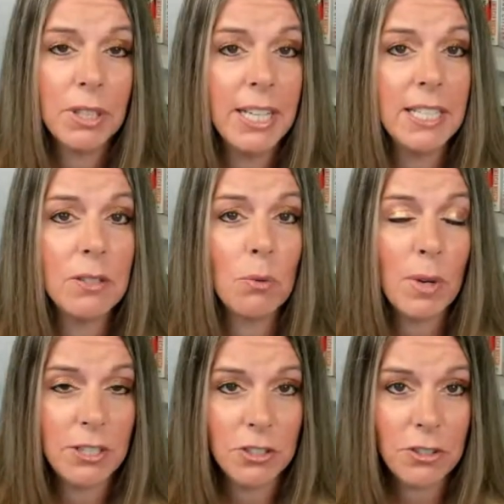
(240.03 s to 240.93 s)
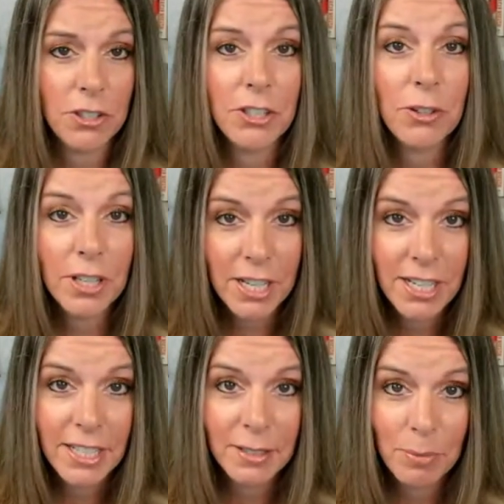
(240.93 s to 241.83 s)
Please register your
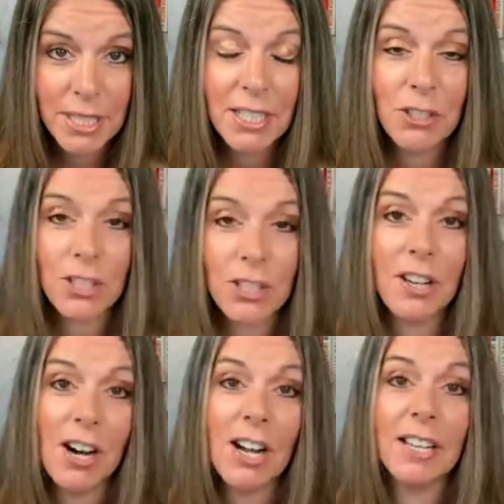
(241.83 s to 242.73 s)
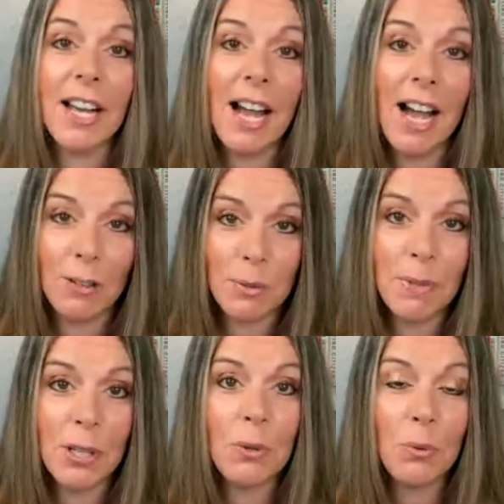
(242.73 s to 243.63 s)
position on House
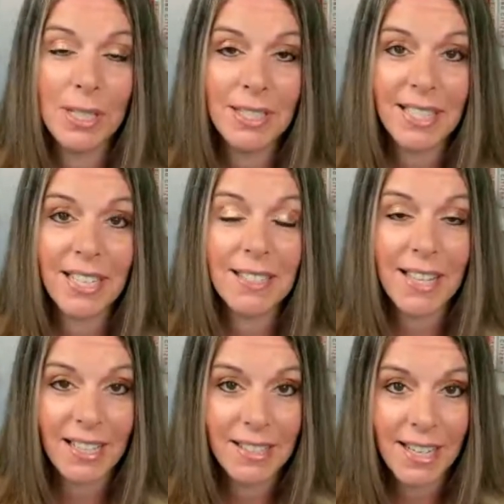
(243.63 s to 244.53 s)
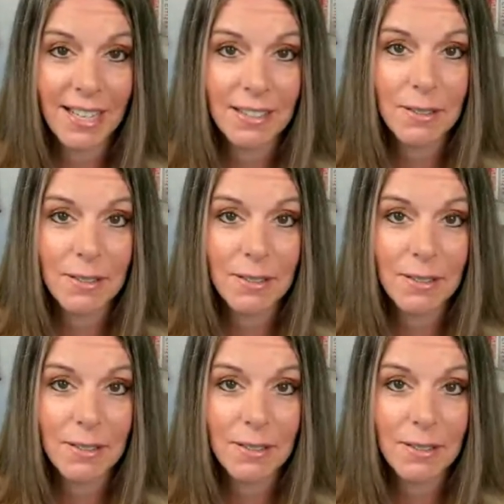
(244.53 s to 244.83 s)
Bill 1696.